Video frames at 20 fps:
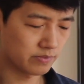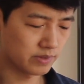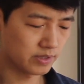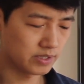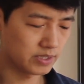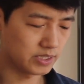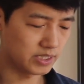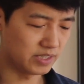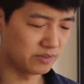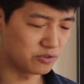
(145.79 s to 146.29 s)

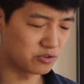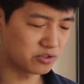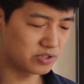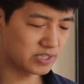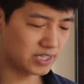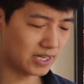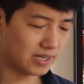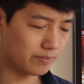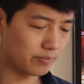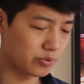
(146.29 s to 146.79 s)
if you
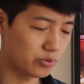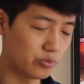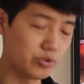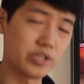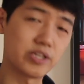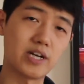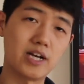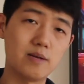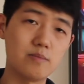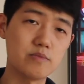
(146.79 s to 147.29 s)
just tap 3
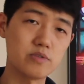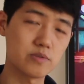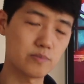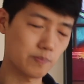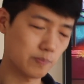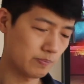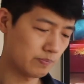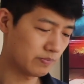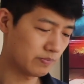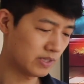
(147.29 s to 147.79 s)
times,
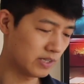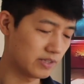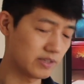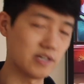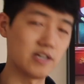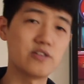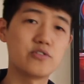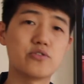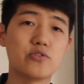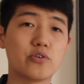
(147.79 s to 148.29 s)

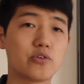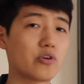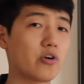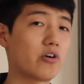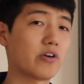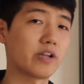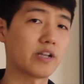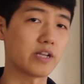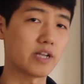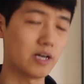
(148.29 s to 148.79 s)
that's your
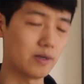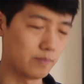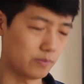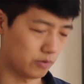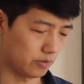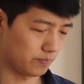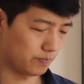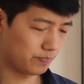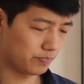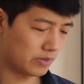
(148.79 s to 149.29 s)
target
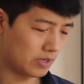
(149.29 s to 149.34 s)
combo.